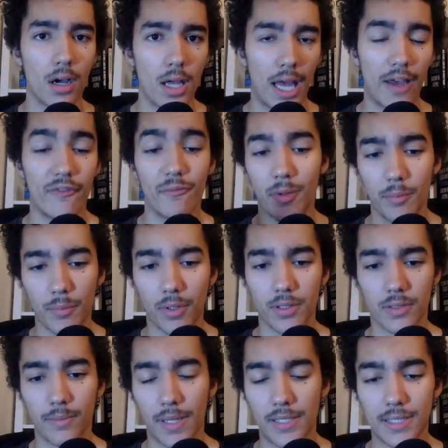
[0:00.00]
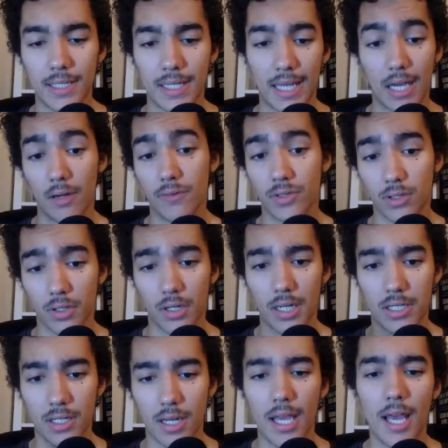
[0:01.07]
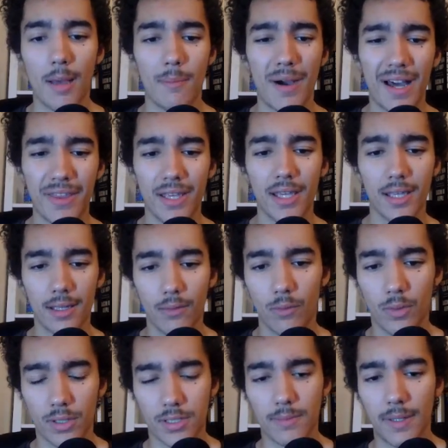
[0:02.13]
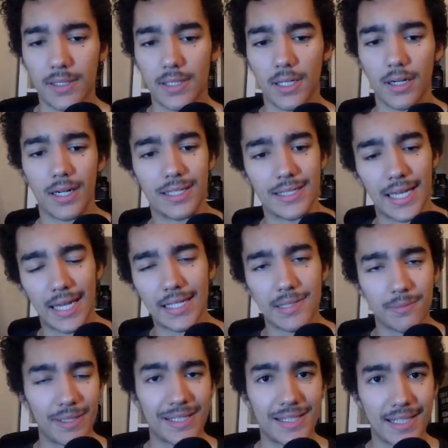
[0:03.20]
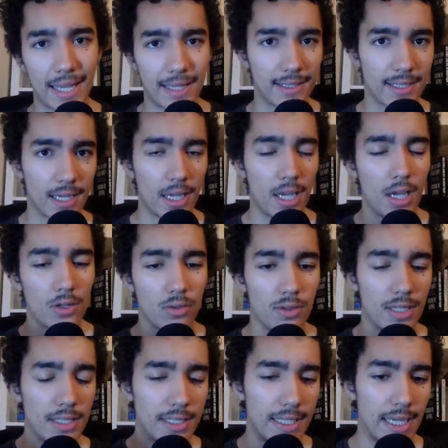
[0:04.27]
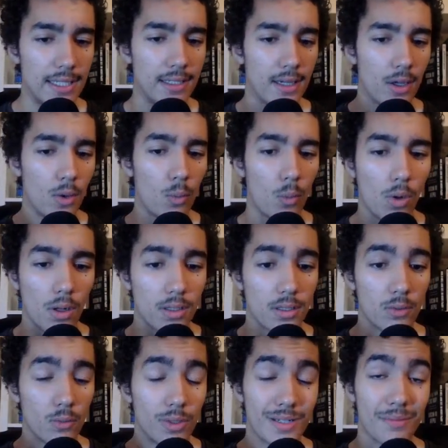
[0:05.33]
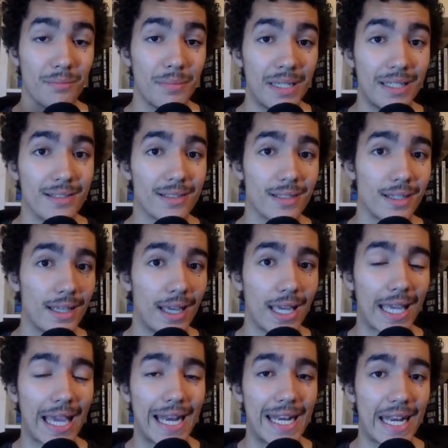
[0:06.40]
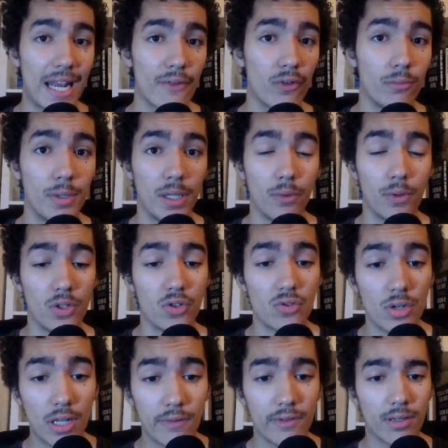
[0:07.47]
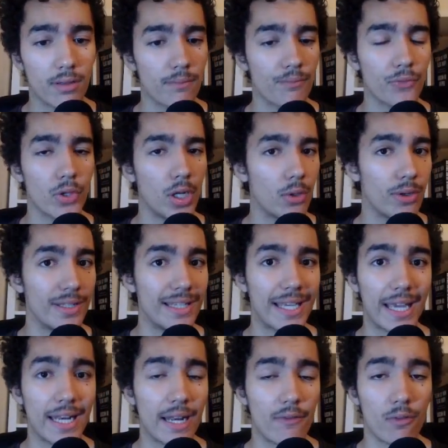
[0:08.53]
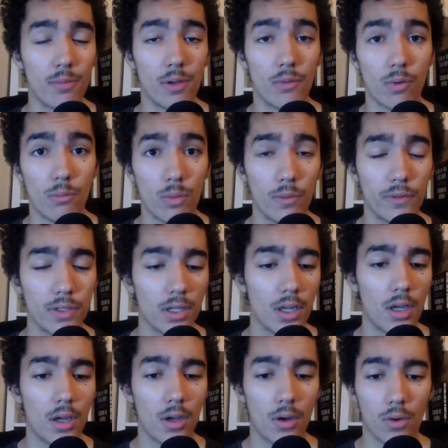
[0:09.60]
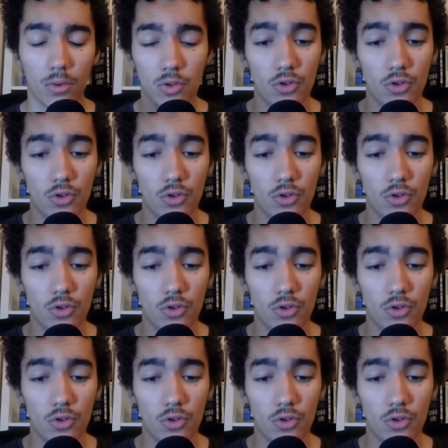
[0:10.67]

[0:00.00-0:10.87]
have been burnt, basically out of circulation. But I think what's meant here is that it's been sent to the dead wallet, which means it can never be retrieved, liquidity can never be removed or